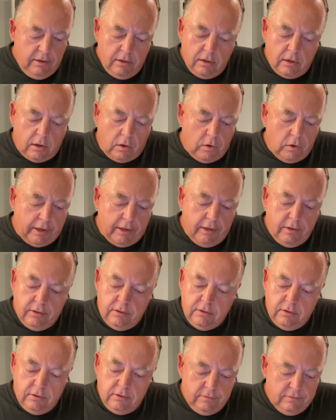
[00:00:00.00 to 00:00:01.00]
Okay,
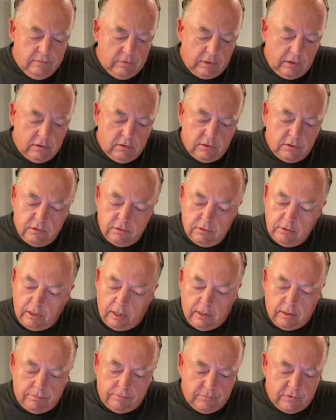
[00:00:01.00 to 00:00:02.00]

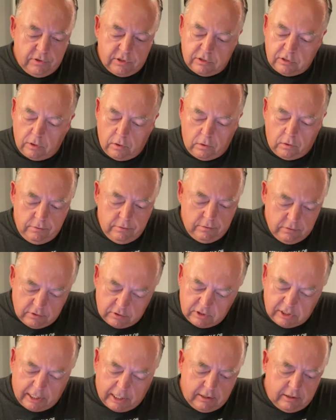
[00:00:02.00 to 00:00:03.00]
so let's
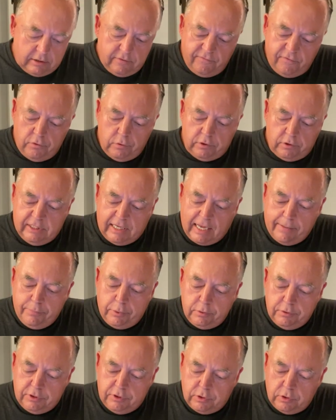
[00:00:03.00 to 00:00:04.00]
take a few
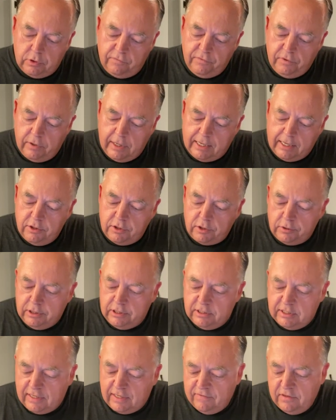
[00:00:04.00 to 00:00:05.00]
examples. So if you had
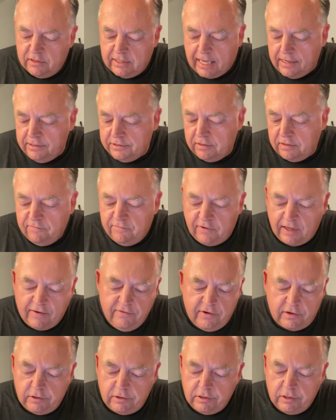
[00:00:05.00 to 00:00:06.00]

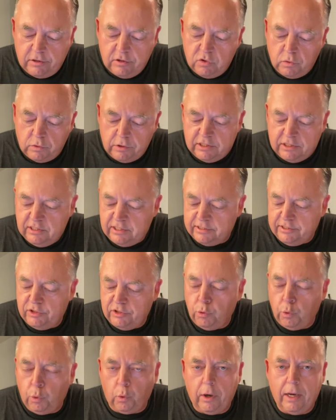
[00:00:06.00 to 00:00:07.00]
37,526
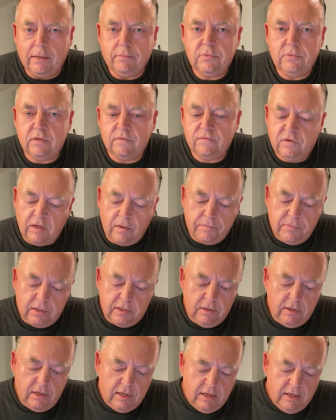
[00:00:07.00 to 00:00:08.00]
grams of
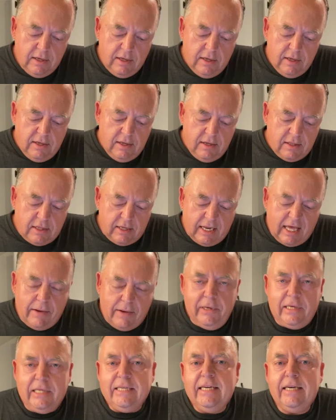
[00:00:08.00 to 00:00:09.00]
something, then how
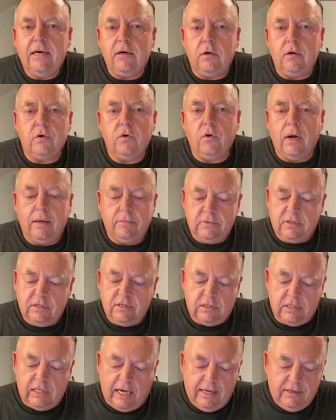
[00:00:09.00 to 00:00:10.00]
many kilograms is
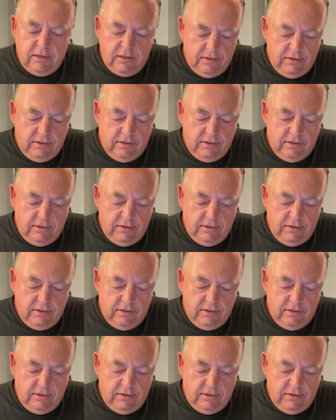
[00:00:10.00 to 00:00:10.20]
that?